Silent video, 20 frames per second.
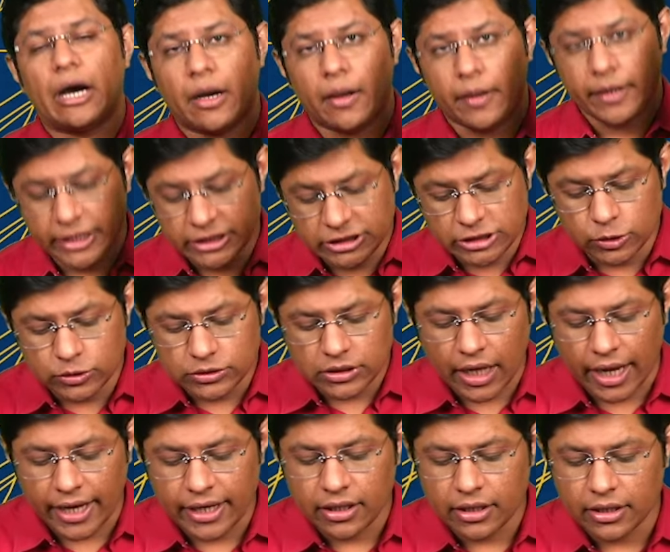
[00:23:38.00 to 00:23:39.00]
issues
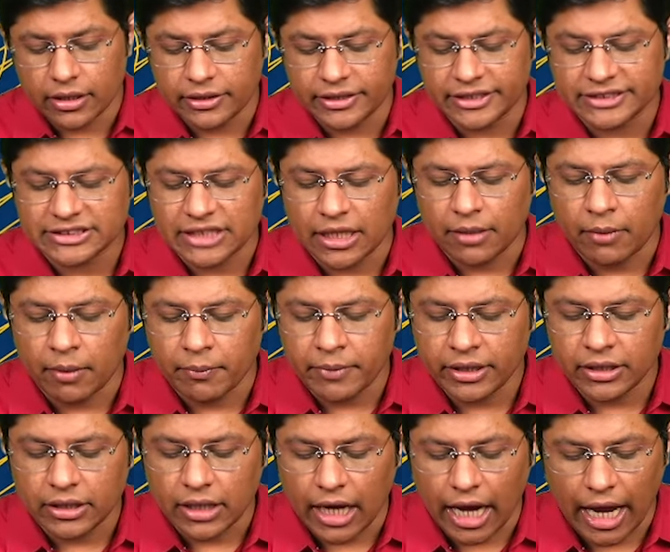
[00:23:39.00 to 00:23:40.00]
like
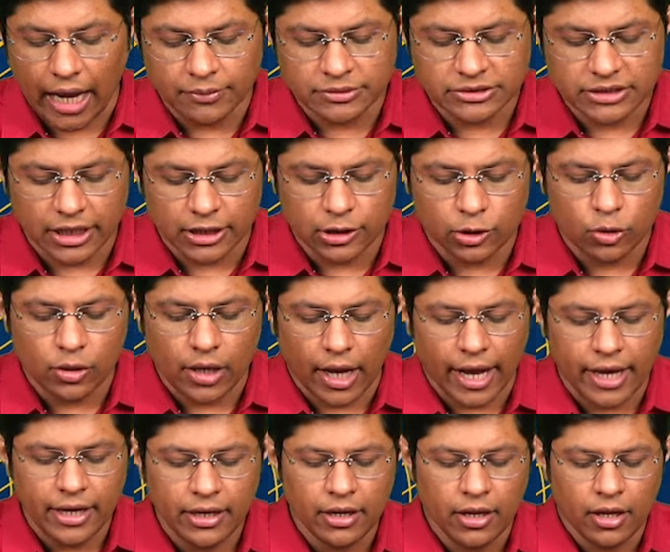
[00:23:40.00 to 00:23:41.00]
disarmament, arms control,
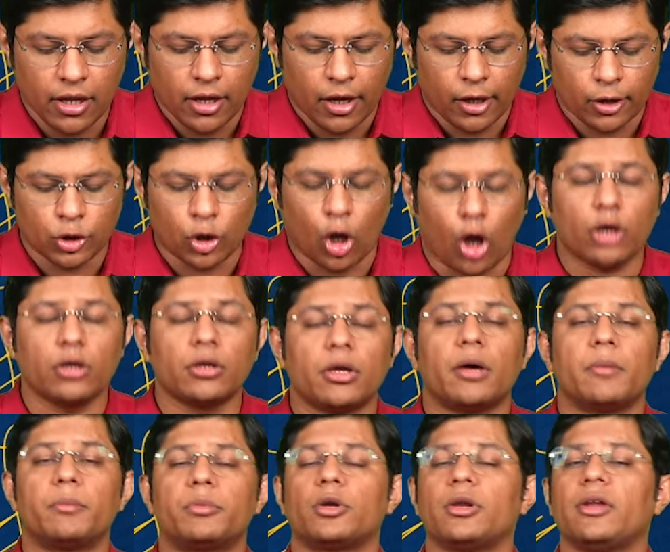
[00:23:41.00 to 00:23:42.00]
and
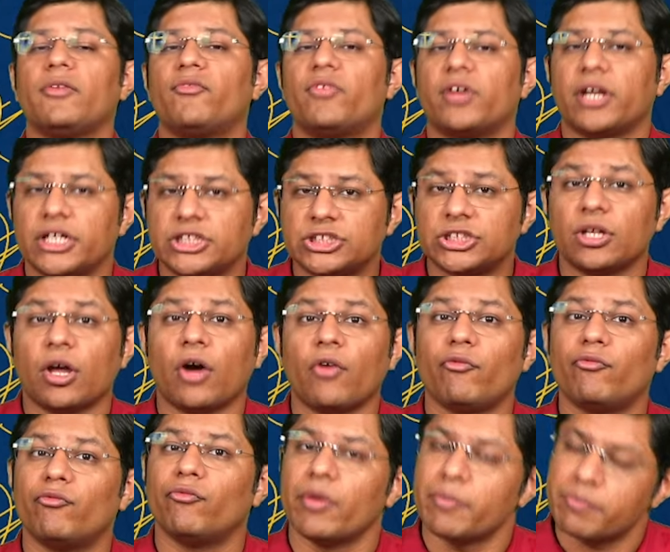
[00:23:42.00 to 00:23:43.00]
non-proliferation of
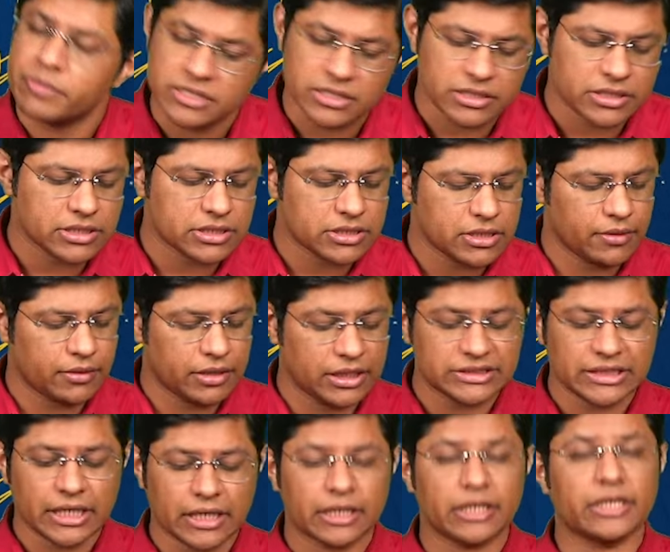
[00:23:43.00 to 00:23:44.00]
weapons. These
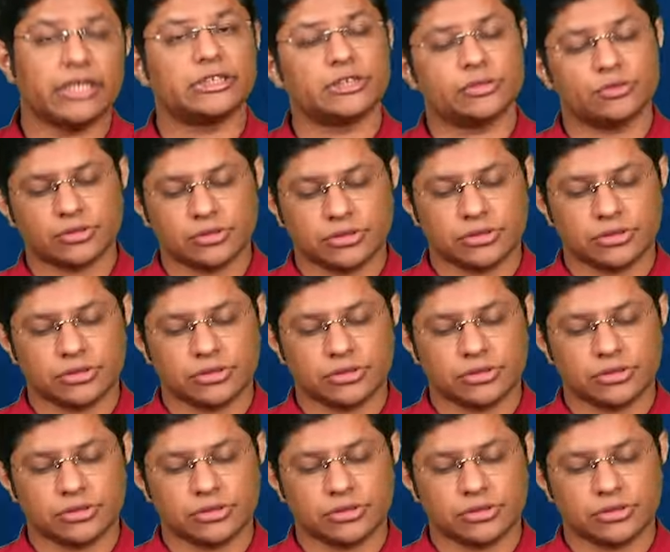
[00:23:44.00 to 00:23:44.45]
are the issues.